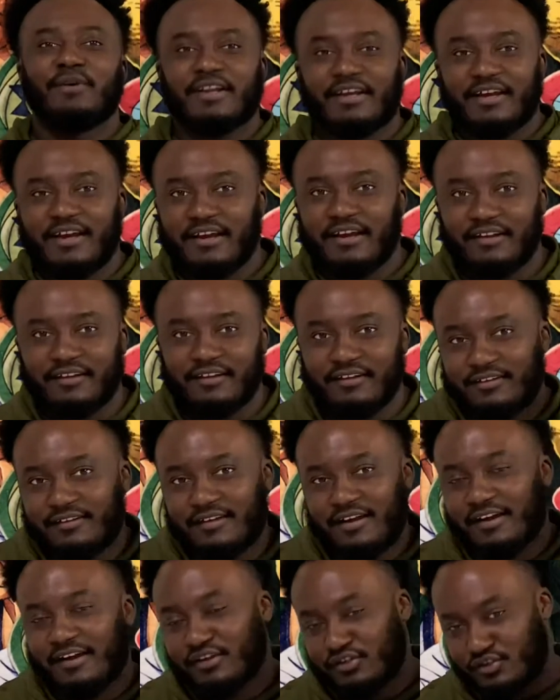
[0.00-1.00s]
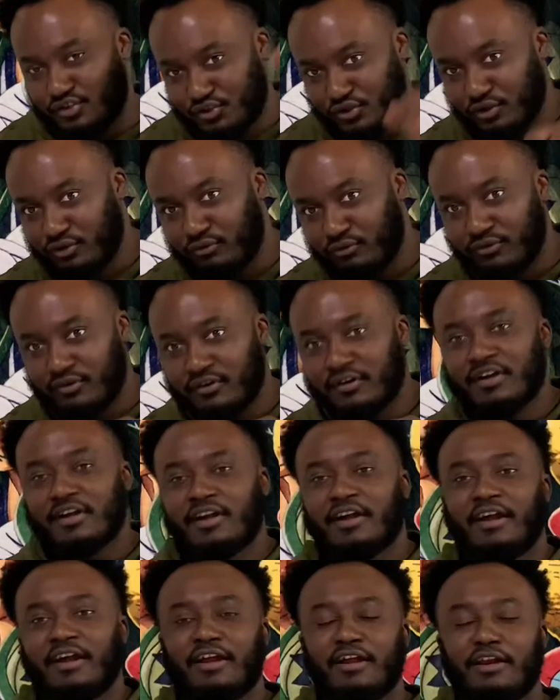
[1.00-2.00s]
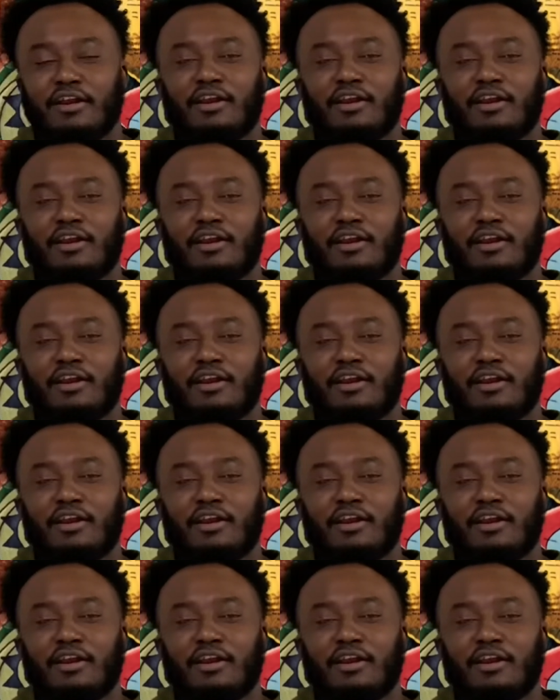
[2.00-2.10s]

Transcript: ahead and attacked Zoro, and